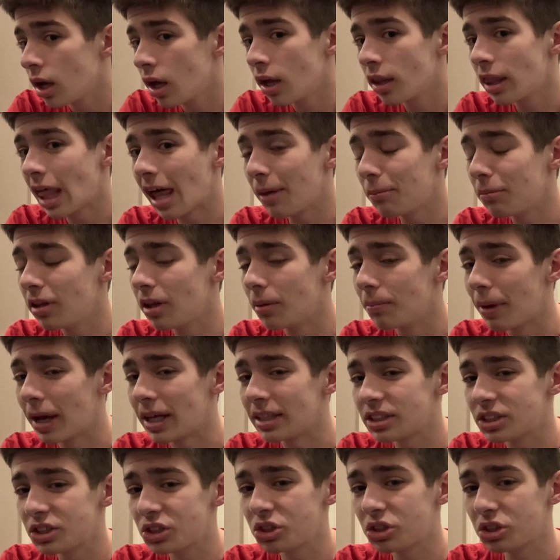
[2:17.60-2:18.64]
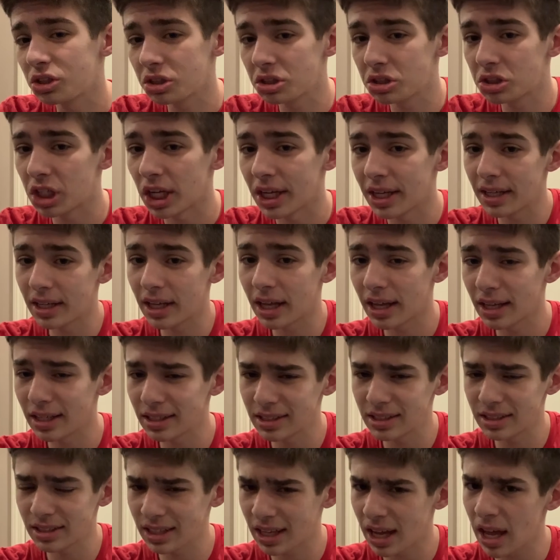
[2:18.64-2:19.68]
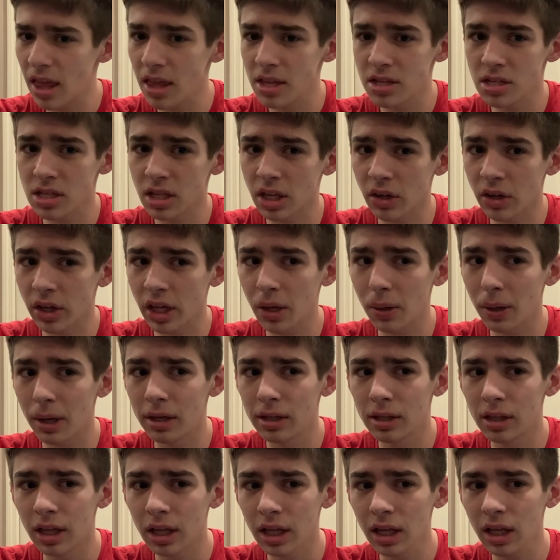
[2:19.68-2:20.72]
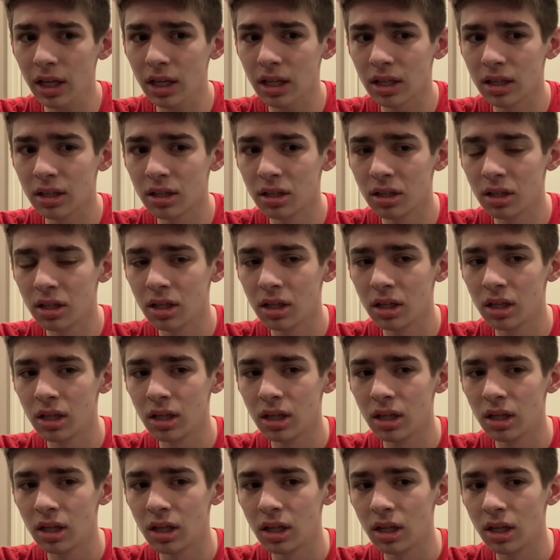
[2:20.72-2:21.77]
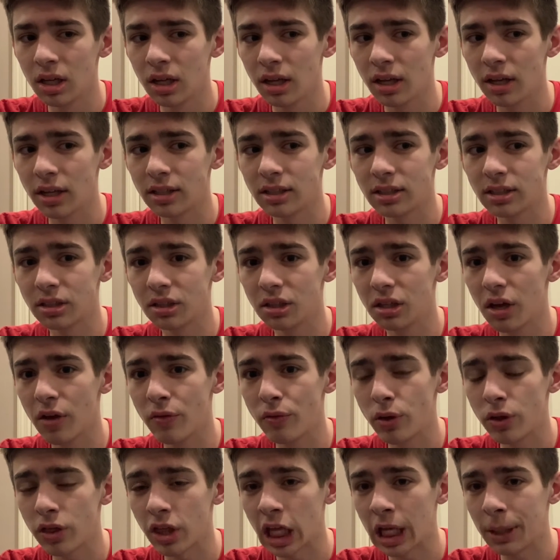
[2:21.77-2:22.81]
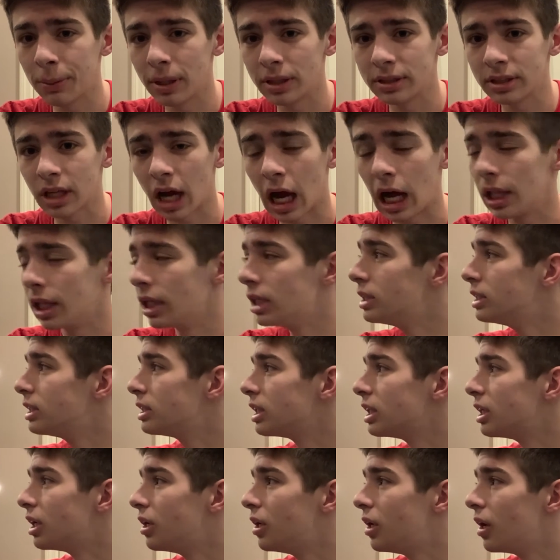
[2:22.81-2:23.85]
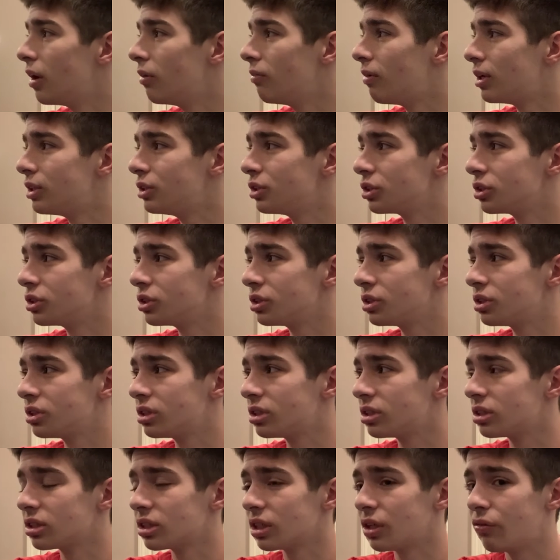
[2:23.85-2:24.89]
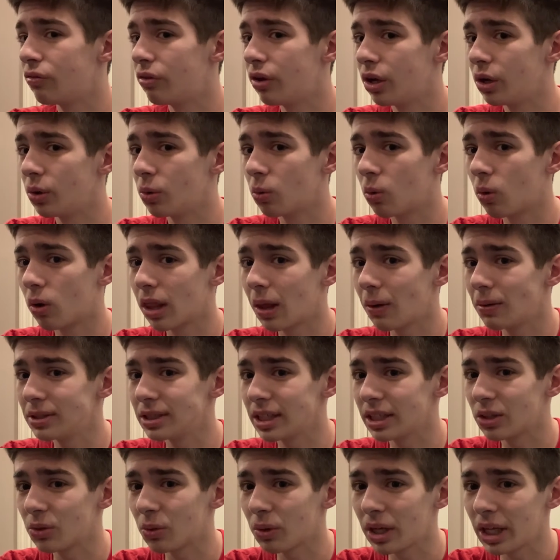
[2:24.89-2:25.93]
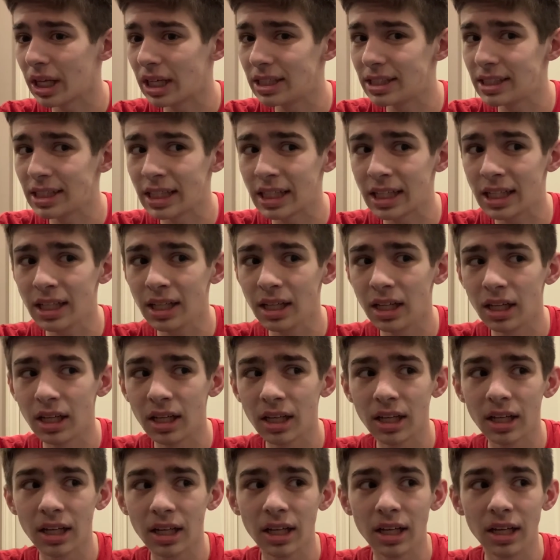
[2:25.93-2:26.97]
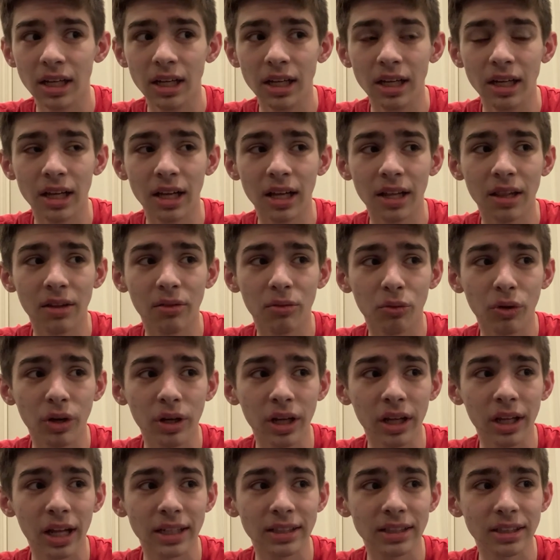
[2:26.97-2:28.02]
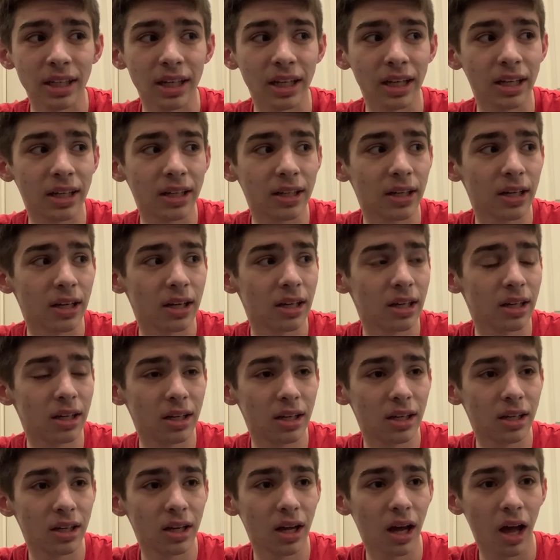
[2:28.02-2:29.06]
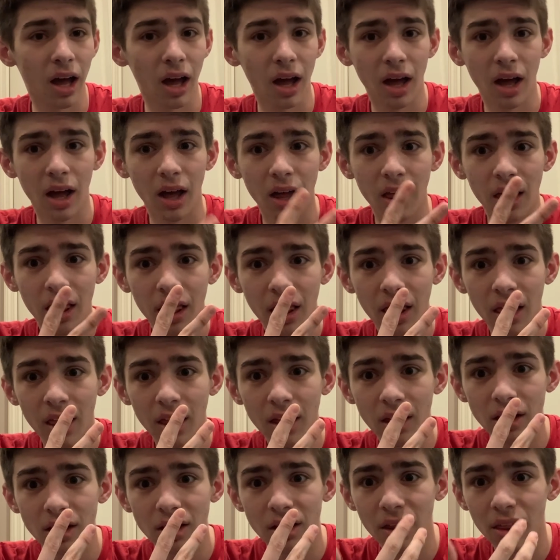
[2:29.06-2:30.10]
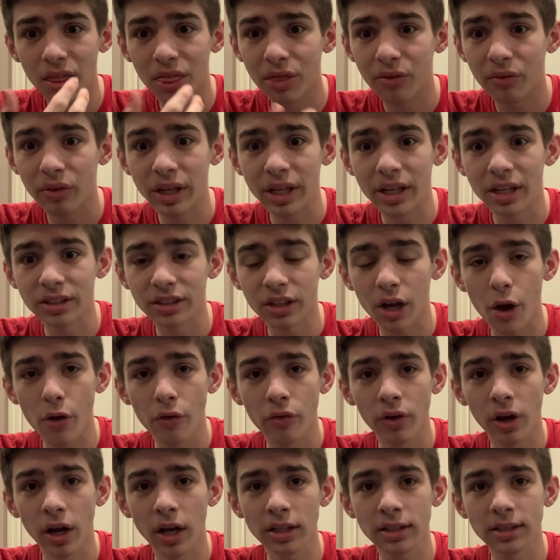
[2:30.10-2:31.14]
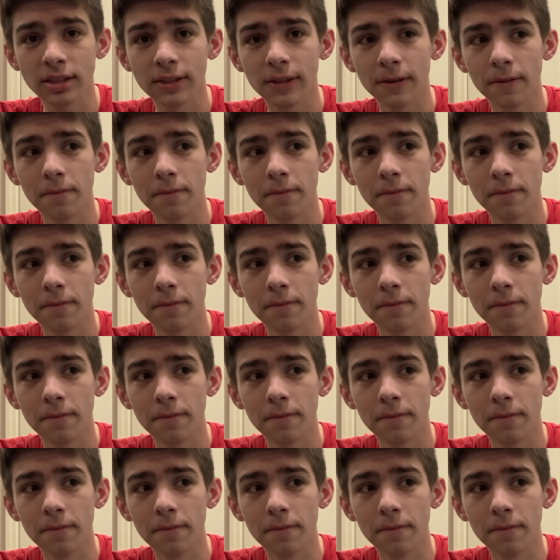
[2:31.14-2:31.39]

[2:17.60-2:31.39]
That'd be the best case scenario, I think. Because if you think about Scotland in Avengers Infinity War, that was like 2018. Really, that's like 3 years ago for us.